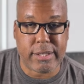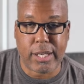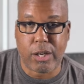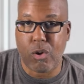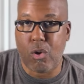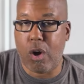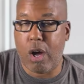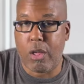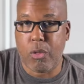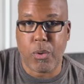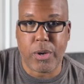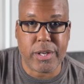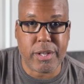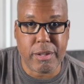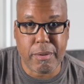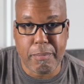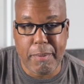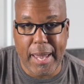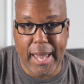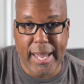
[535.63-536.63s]
I go all the way to
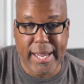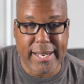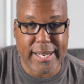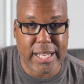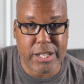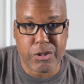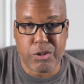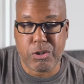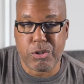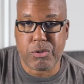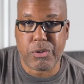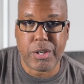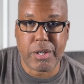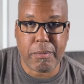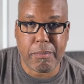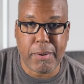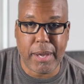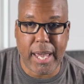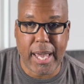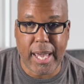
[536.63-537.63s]
the back, and that's usually in the
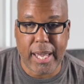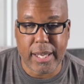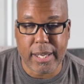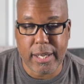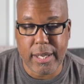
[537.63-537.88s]
back.